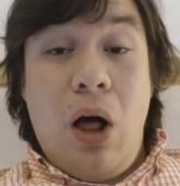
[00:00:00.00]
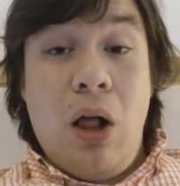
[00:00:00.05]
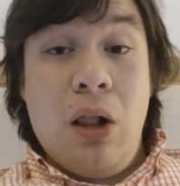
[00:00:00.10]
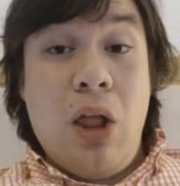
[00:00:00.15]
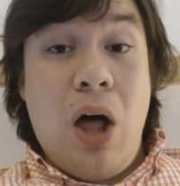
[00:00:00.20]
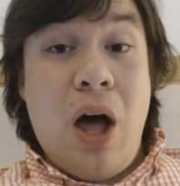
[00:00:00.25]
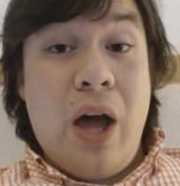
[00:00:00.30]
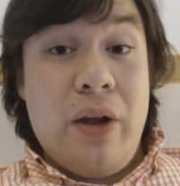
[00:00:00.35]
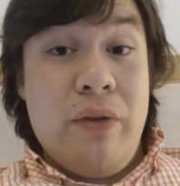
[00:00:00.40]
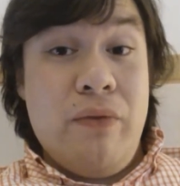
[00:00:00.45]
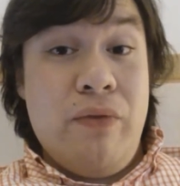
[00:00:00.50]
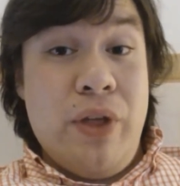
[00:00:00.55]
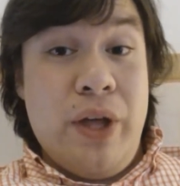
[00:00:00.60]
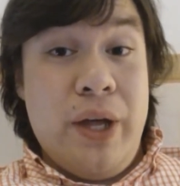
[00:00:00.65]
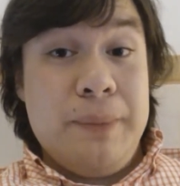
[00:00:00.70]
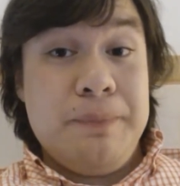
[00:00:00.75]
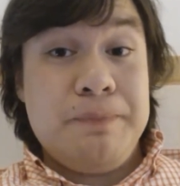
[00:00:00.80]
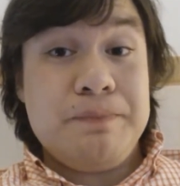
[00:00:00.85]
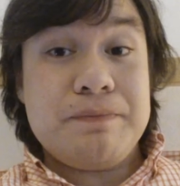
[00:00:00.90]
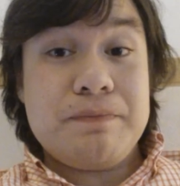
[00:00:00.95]
a lot of
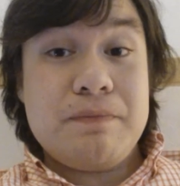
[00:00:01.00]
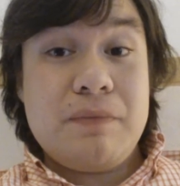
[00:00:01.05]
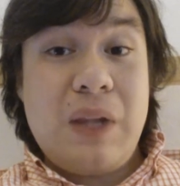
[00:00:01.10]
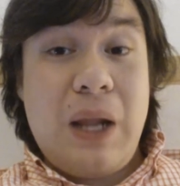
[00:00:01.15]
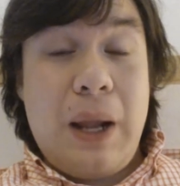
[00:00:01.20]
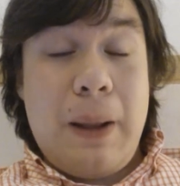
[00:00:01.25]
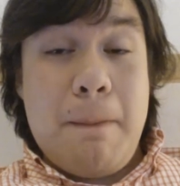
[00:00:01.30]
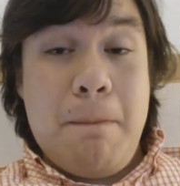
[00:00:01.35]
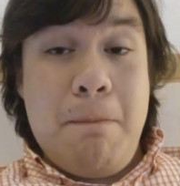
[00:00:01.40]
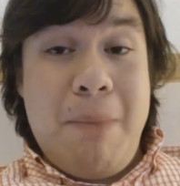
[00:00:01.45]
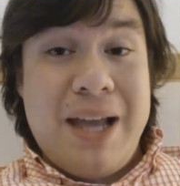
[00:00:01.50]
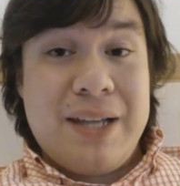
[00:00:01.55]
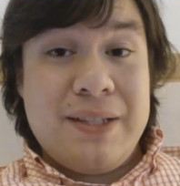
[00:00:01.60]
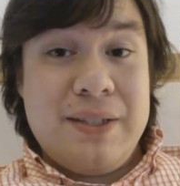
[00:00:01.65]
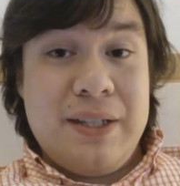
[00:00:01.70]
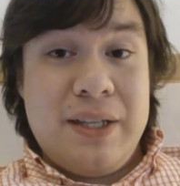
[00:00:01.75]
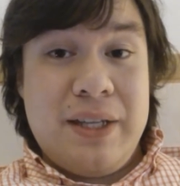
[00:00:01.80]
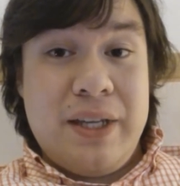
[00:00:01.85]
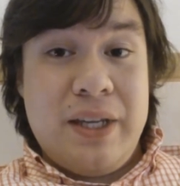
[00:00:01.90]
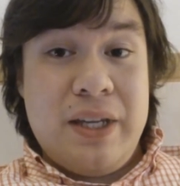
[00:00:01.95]
the
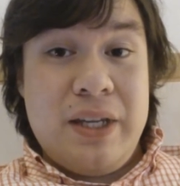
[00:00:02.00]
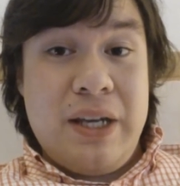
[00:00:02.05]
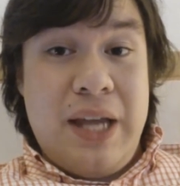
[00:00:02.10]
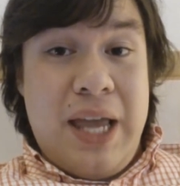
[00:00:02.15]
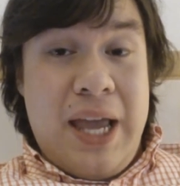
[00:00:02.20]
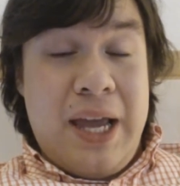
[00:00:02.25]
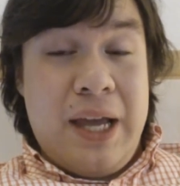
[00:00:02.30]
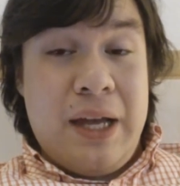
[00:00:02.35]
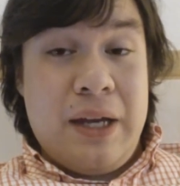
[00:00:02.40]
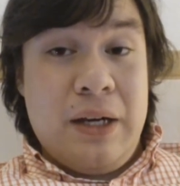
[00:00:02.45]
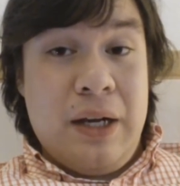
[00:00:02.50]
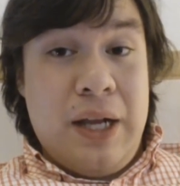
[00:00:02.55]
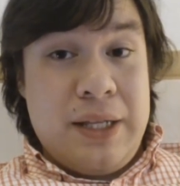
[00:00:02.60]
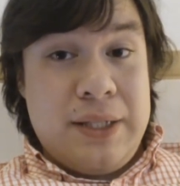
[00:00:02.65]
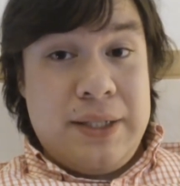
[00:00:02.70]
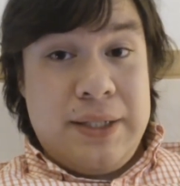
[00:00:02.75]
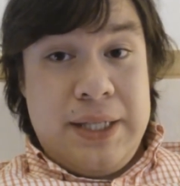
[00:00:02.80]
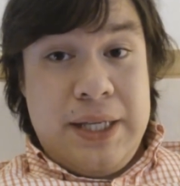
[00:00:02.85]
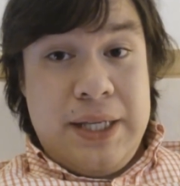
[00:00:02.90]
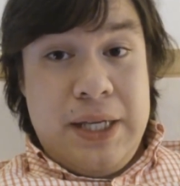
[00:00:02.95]
Mexican and
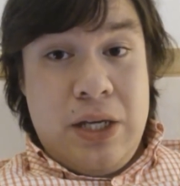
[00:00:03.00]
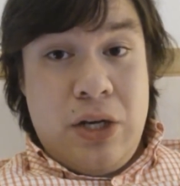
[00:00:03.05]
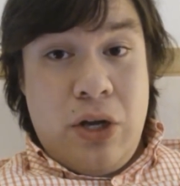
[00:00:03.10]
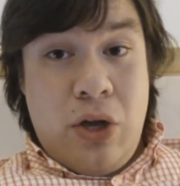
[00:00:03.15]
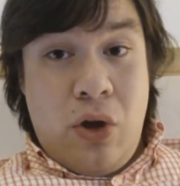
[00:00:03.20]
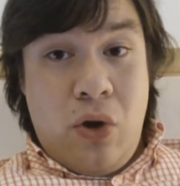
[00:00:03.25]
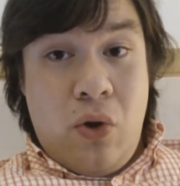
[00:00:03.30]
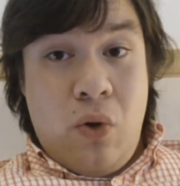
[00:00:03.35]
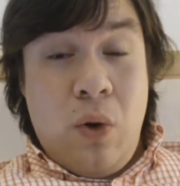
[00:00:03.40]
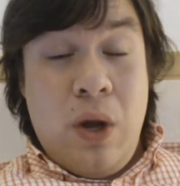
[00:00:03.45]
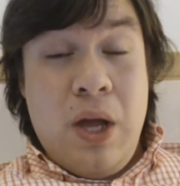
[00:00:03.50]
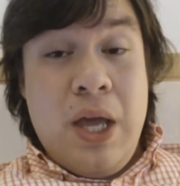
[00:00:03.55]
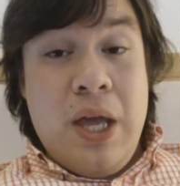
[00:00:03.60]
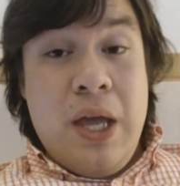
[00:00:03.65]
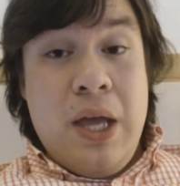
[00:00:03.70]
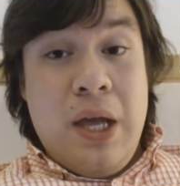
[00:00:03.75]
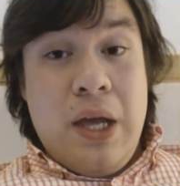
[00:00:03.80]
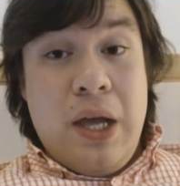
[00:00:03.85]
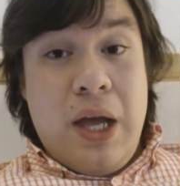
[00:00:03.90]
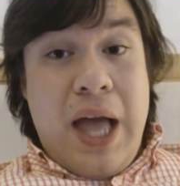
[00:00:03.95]
Latino
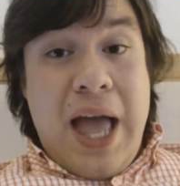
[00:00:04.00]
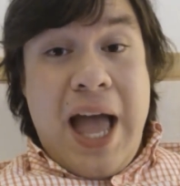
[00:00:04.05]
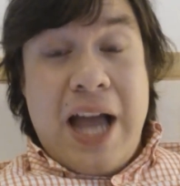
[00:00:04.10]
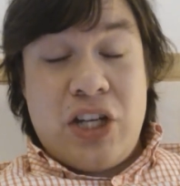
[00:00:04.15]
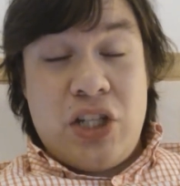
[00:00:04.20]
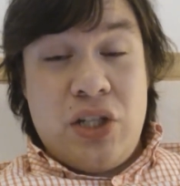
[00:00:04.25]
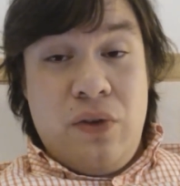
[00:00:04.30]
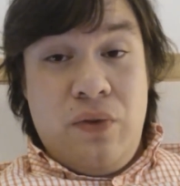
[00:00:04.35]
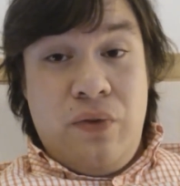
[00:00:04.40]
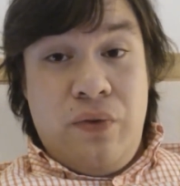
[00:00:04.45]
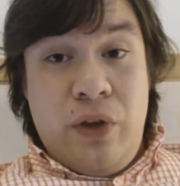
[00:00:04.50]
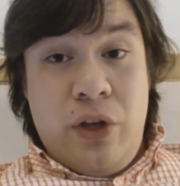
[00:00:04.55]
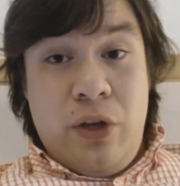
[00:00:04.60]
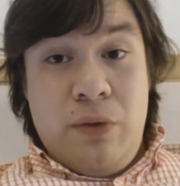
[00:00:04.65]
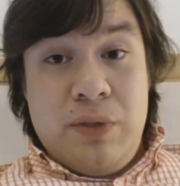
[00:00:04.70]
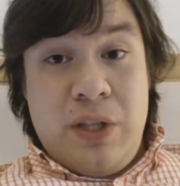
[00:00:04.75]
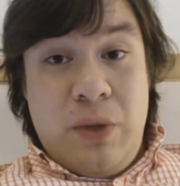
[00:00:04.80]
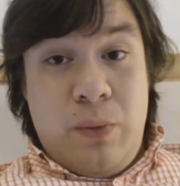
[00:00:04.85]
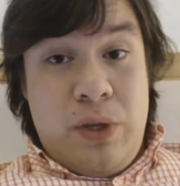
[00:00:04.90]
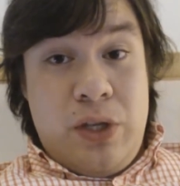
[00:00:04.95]
action
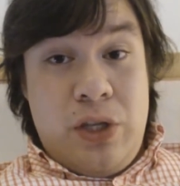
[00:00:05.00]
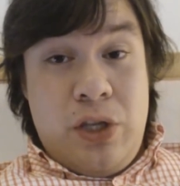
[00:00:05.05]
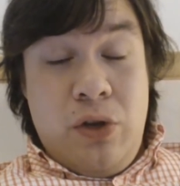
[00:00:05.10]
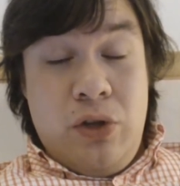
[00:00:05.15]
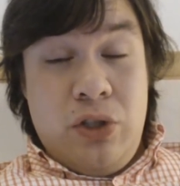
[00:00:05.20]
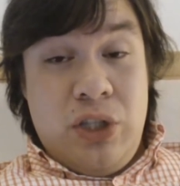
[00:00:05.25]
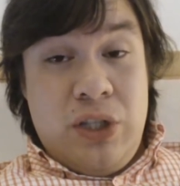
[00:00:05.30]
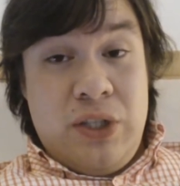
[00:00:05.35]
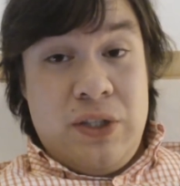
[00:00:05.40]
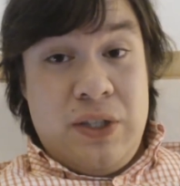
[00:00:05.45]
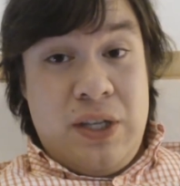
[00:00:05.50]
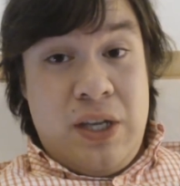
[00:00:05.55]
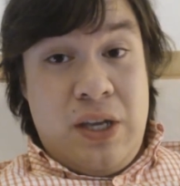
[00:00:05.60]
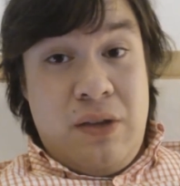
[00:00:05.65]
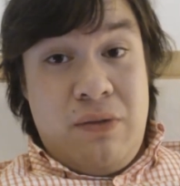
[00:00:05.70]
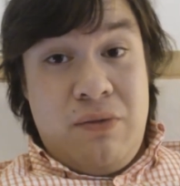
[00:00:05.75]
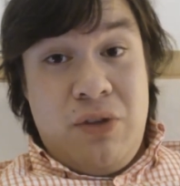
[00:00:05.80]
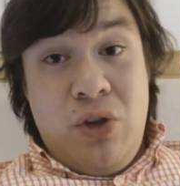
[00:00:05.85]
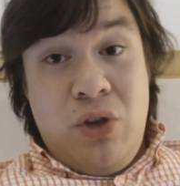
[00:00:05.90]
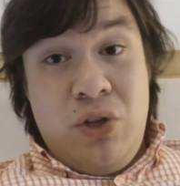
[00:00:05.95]
films that we usually
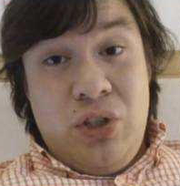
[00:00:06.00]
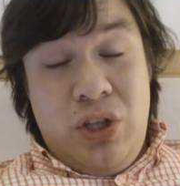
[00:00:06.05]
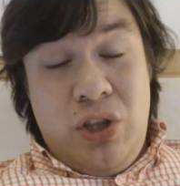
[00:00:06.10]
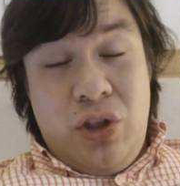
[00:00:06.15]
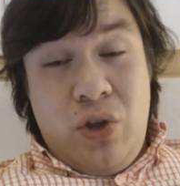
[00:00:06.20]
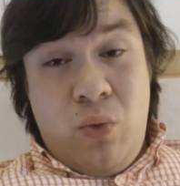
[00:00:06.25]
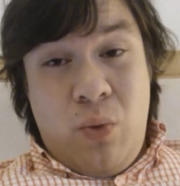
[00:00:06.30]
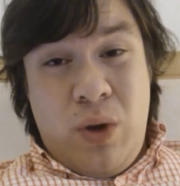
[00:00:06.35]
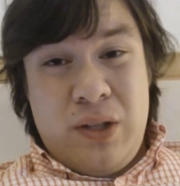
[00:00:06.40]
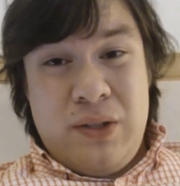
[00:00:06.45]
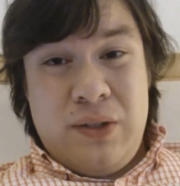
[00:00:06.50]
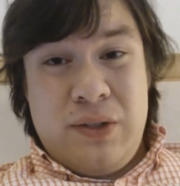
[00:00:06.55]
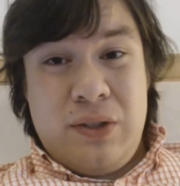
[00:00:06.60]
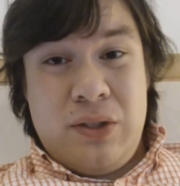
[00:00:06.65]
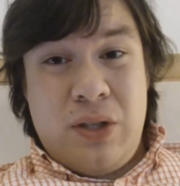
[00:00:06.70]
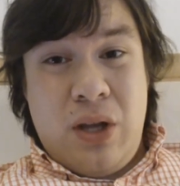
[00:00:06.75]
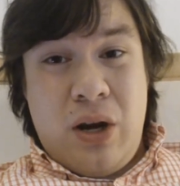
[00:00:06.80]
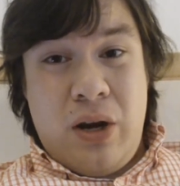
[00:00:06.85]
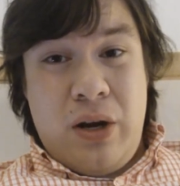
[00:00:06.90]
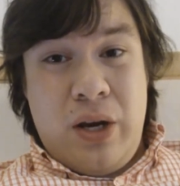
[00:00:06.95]
see, usually the ones
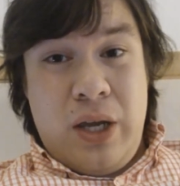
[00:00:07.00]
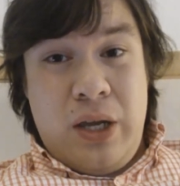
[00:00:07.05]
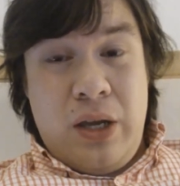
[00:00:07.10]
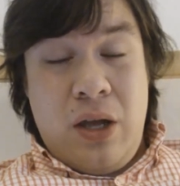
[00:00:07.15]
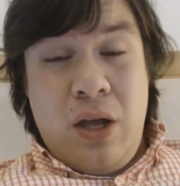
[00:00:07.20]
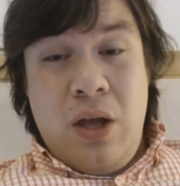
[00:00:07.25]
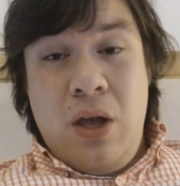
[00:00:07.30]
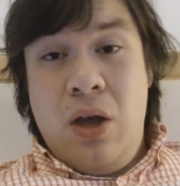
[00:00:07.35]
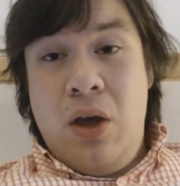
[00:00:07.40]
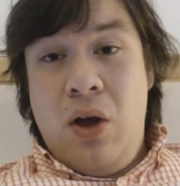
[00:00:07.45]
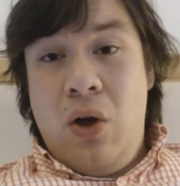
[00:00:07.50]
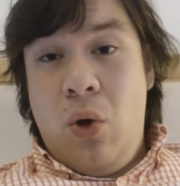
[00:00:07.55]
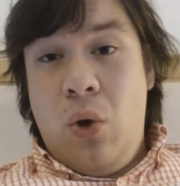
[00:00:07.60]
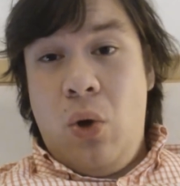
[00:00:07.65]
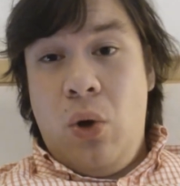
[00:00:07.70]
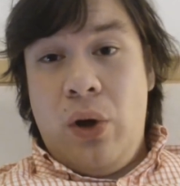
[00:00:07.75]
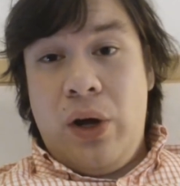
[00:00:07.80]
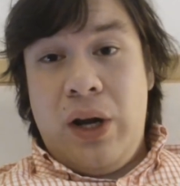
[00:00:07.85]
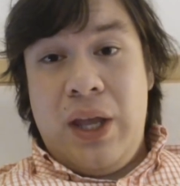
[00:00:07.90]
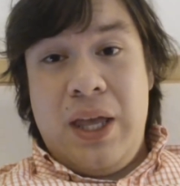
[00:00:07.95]
starring
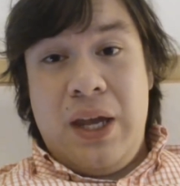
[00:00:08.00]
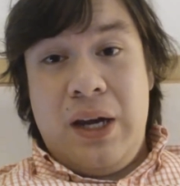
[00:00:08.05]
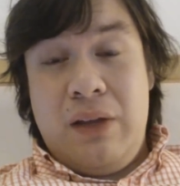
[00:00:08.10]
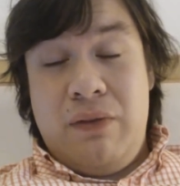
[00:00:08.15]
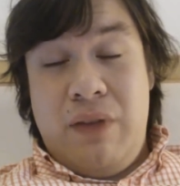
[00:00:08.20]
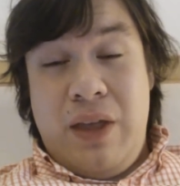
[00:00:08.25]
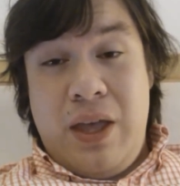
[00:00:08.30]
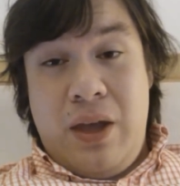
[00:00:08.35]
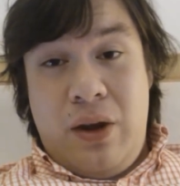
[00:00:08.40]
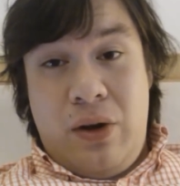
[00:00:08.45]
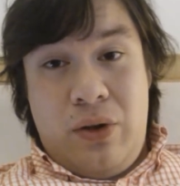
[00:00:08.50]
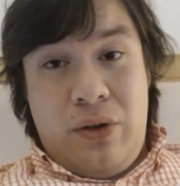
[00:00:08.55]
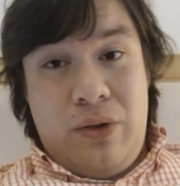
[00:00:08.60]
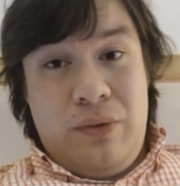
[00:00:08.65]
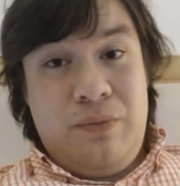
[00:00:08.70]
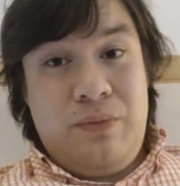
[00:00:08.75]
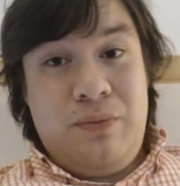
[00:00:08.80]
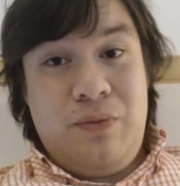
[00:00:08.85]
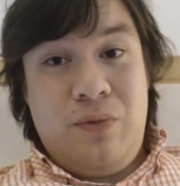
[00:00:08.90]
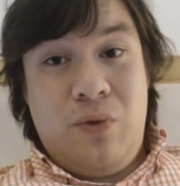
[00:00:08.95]
Jorge
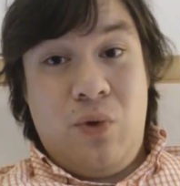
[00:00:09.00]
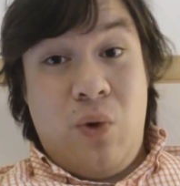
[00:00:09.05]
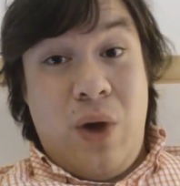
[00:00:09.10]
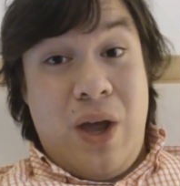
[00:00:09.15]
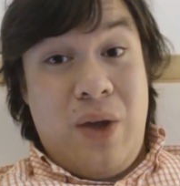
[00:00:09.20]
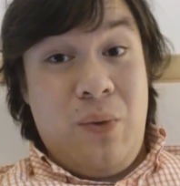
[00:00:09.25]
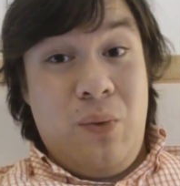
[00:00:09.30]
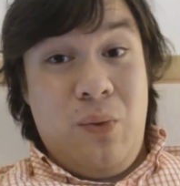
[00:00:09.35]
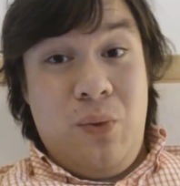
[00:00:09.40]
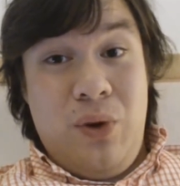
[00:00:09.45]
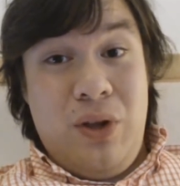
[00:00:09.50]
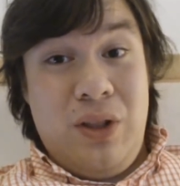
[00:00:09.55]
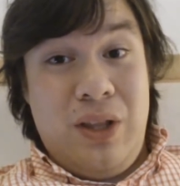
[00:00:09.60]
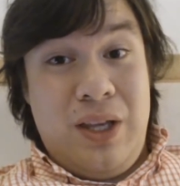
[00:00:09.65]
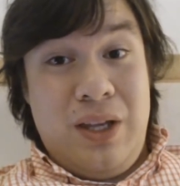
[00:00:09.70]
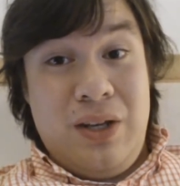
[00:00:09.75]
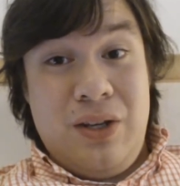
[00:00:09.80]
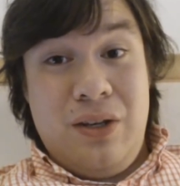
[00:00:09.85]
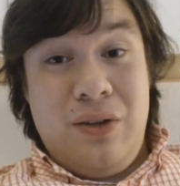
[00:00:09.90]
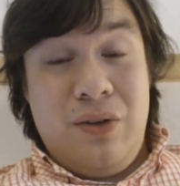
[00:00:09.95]
Rivero, who I
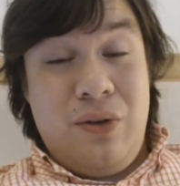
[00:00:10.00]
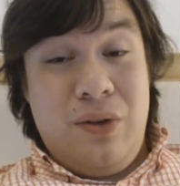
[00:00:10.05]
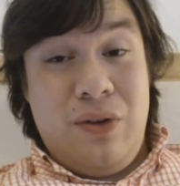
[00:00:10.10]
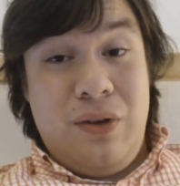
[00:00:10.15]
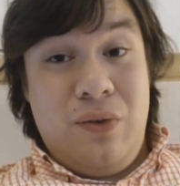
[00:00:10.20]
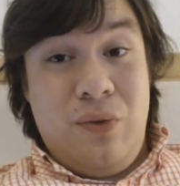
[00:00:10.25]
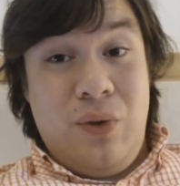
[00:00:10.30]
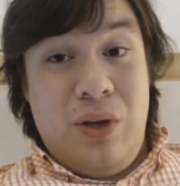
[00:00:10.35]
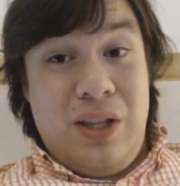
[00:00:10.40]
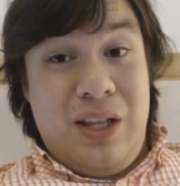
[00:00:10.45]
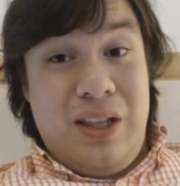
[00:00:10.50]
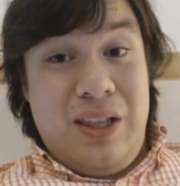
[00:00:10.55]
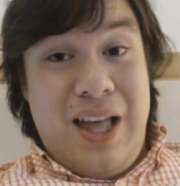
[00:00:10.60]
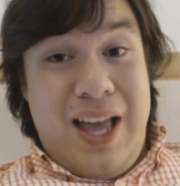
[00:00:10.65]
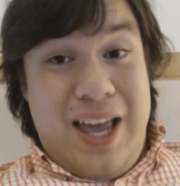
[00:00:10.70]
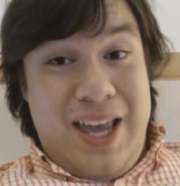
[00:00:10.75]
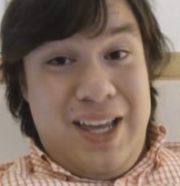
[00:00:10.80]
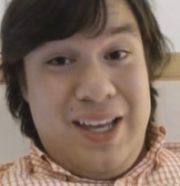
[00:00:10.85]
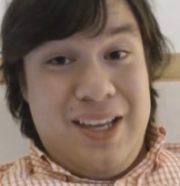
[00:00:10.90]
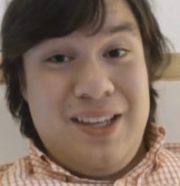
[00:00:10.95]
really really
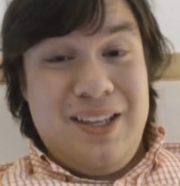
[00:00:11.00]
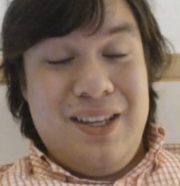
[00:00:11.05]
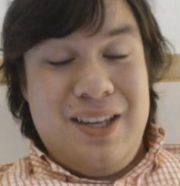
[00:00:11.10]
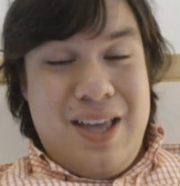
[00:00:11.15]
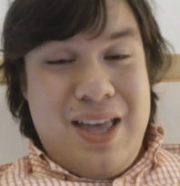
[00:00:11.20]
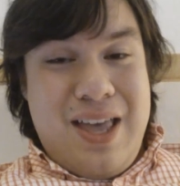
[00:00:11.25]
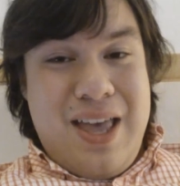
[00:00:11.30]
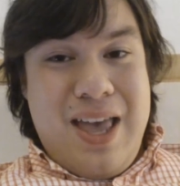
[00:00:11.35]
like.